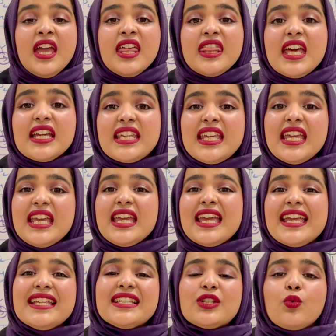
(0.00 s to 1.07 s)
The key
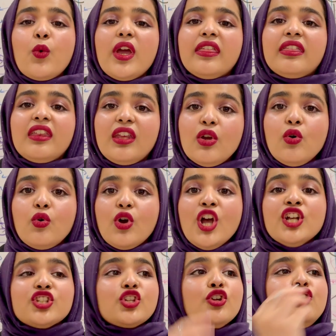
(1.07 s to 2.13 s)
is with you.
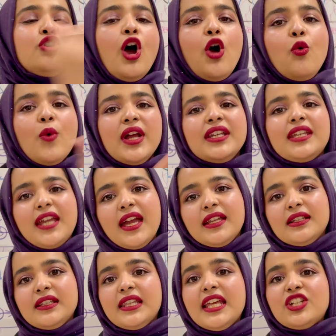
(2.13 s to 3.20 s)
So no one
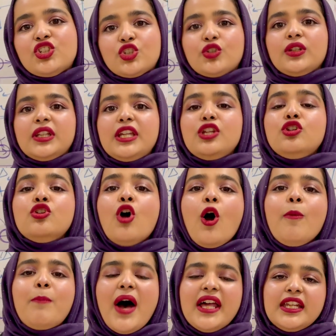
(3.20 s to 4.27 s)
can literally,
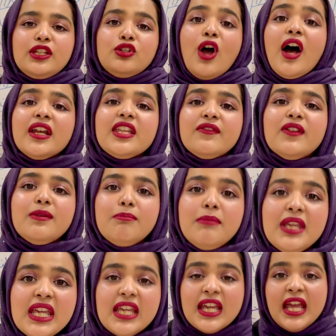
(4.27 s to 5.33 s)
nobody, not even
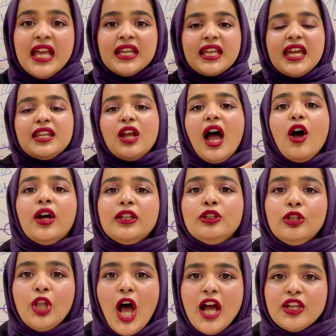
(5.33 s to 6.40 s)
me, can
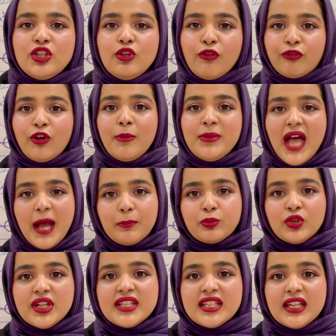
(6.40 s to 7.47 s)
unlock you from that
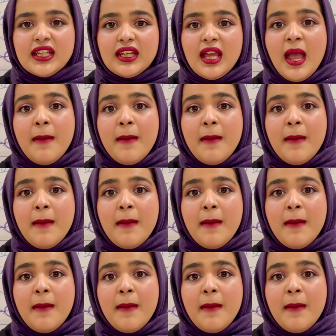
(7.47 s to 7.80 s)
prison,